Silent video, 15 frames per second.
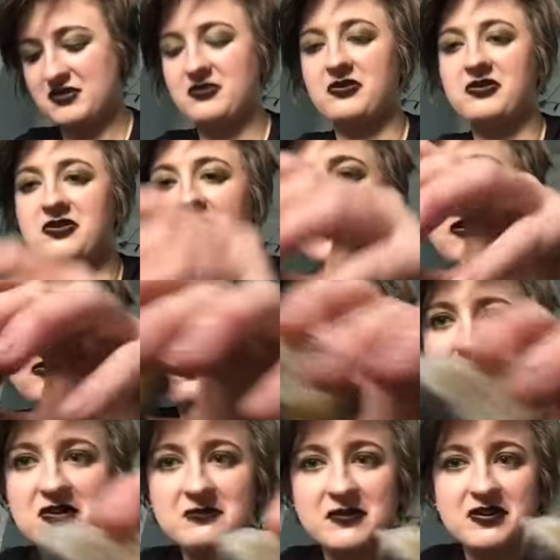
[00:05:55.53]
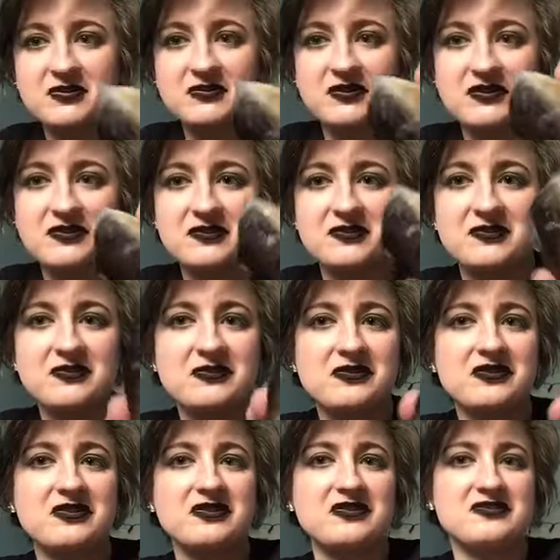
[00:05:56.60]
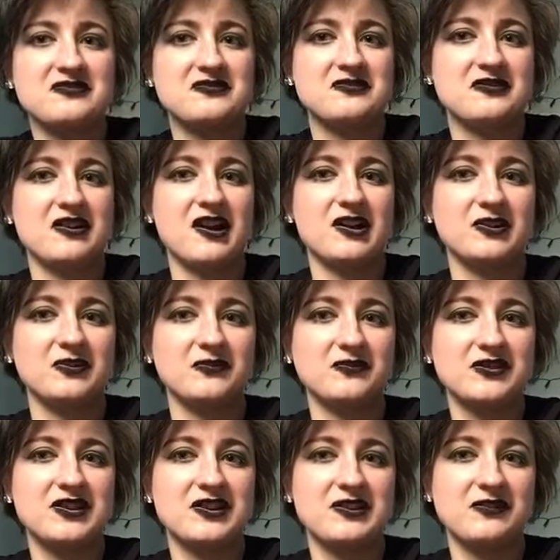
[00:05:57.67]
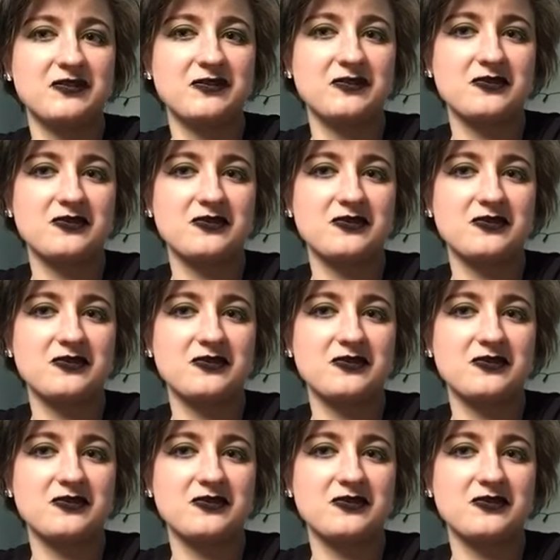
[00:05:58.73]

so that's one of my crystals. I love it. It's